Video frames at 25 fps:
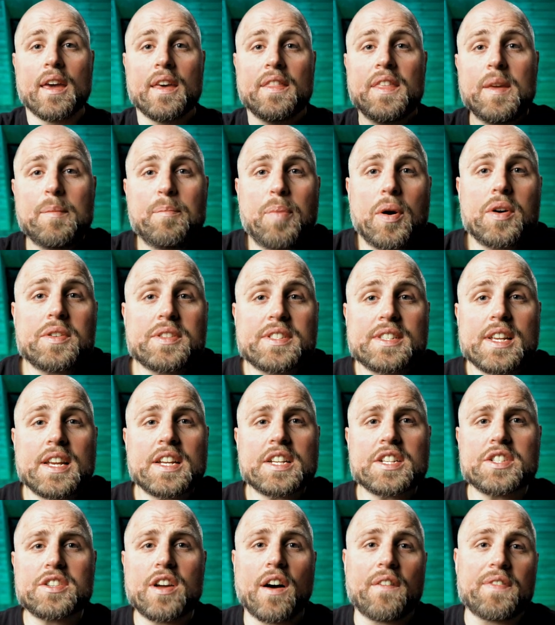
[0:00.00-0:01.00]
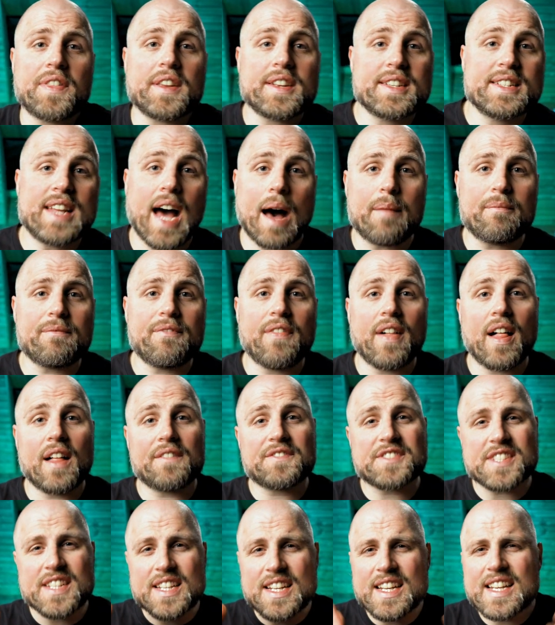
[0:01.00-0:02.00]
The position of the dump
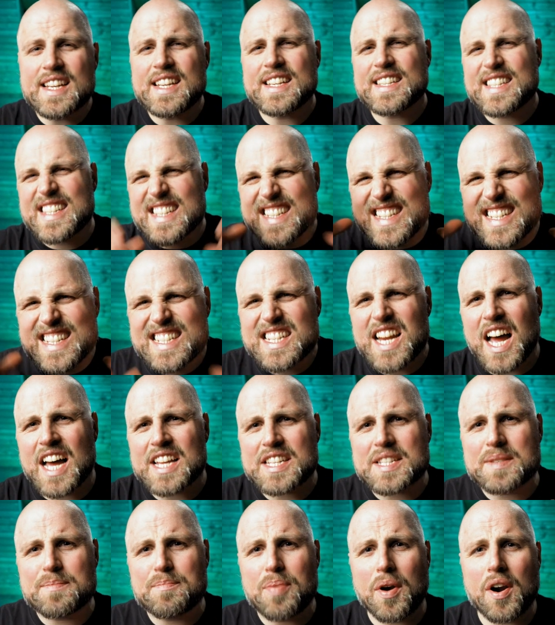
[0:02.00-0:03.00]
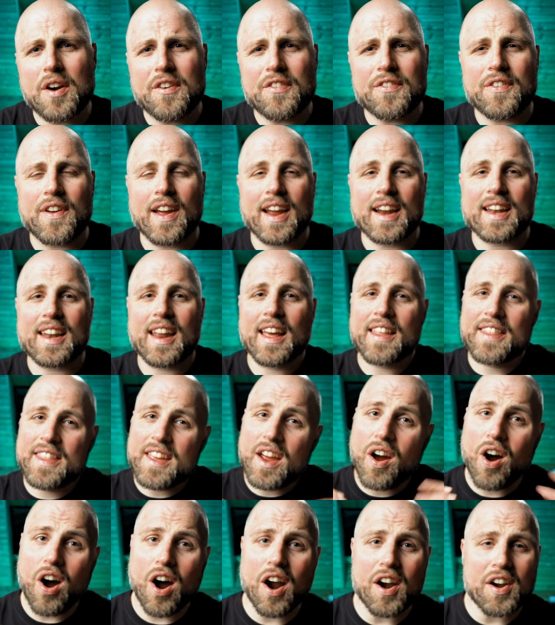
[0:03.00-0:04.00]
valves is just perfect.
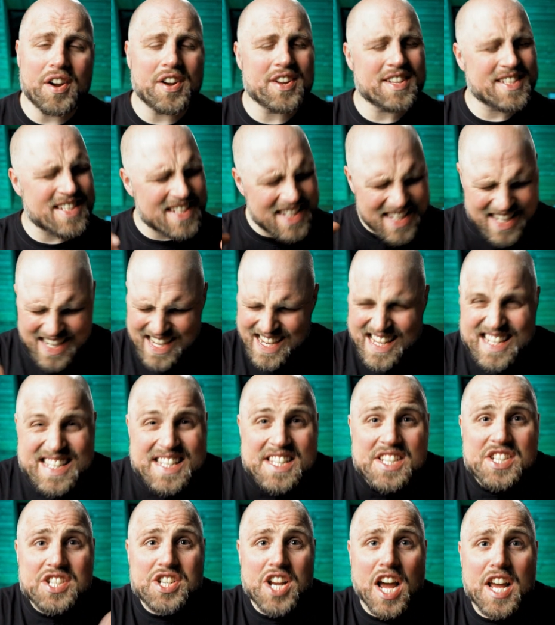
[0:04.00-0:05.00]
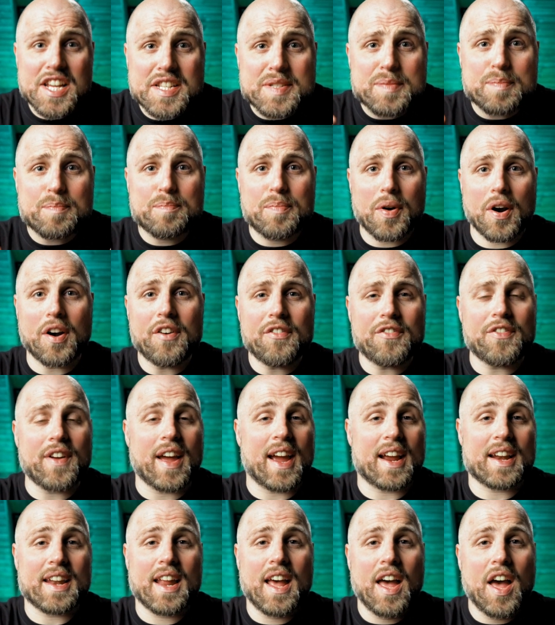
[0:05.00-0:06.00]
The harness is just
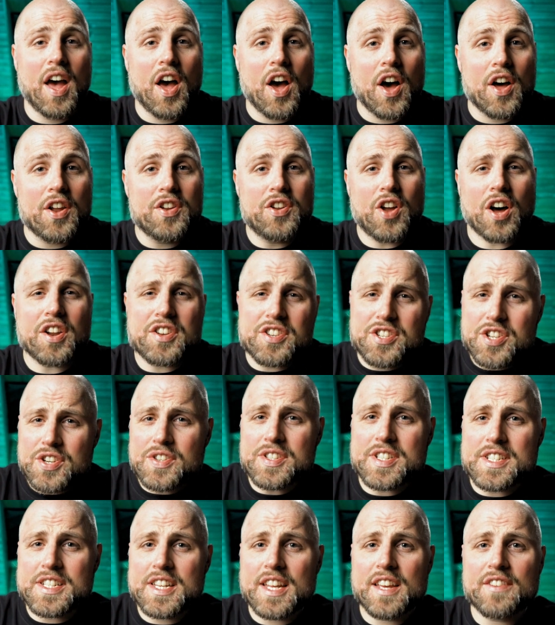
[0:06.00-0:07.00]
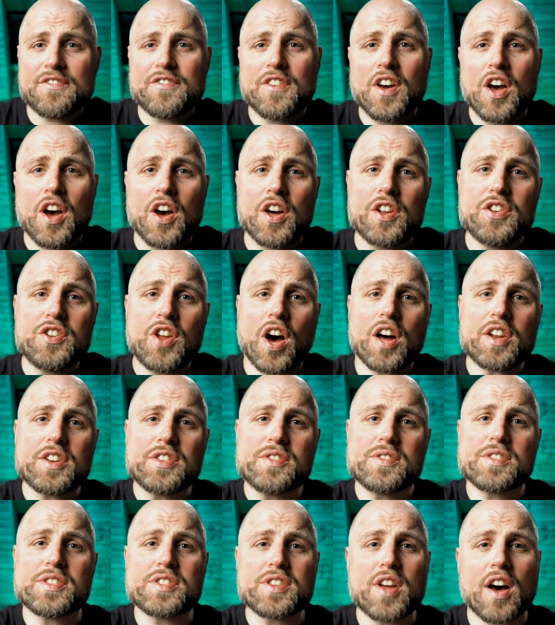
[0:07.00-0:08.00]
perfect. Not too stiff, not
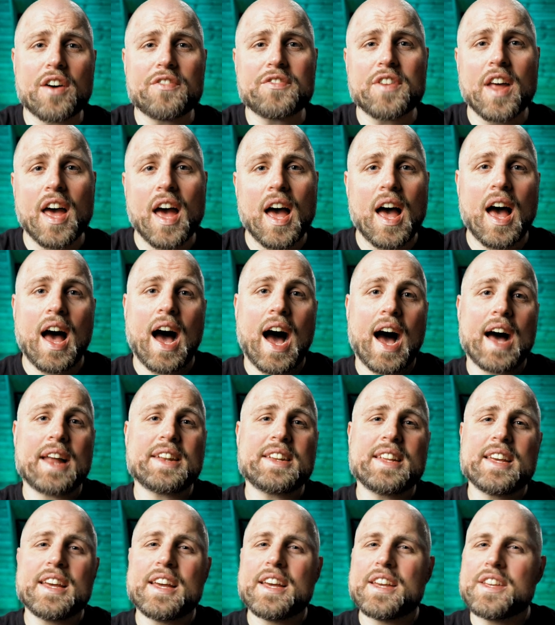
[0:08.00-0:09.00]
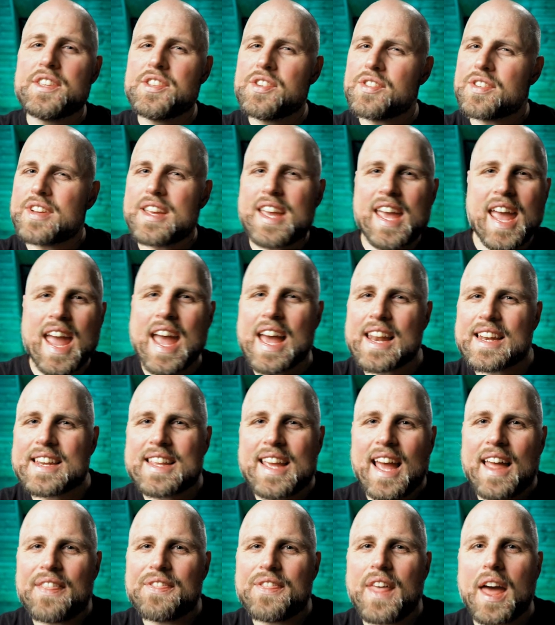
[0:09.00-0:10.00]
too soft, and you can't
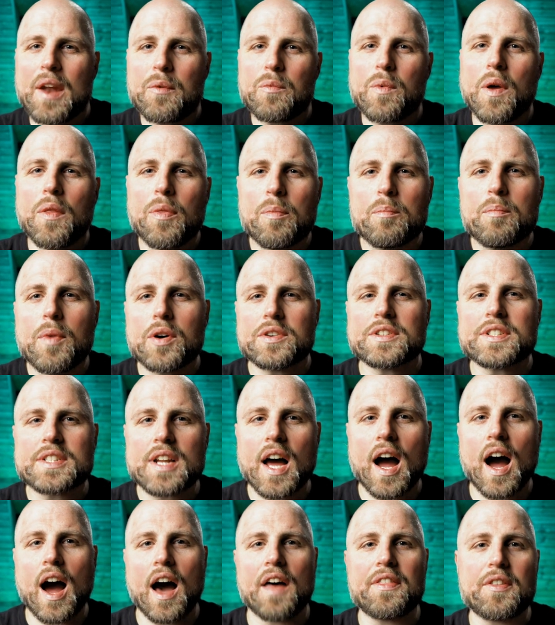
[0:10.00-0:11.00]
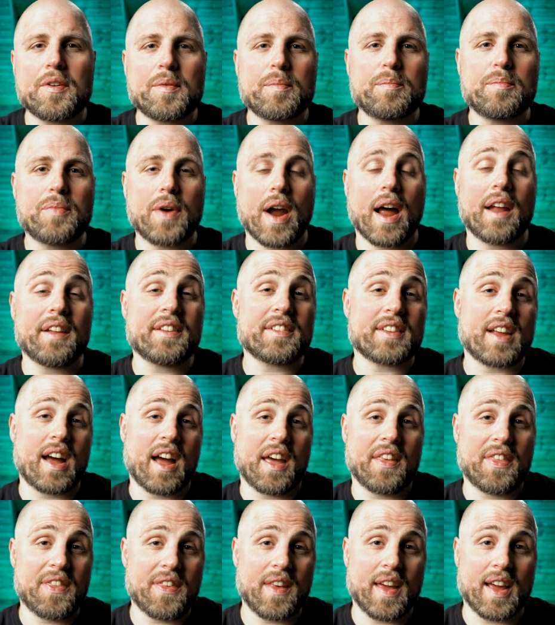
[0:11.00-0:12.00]
get that with most other brands,
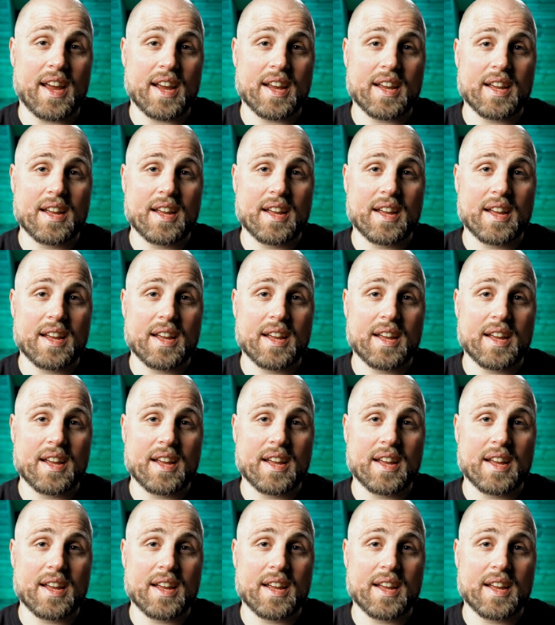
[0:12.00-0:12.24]
I think.